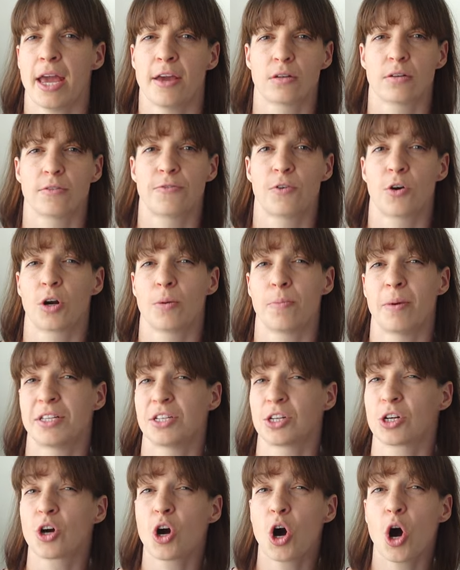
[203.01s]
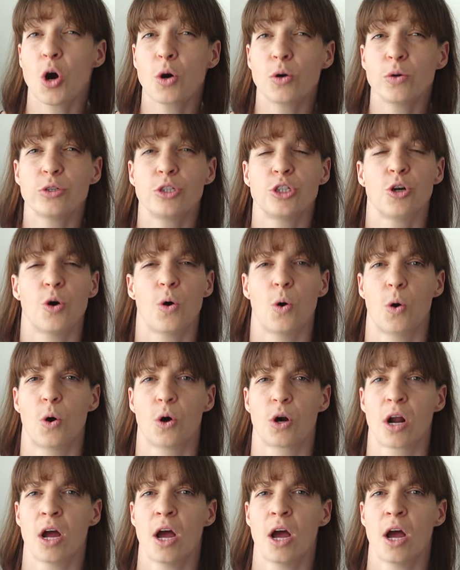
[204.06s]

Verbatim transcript: for a better coach or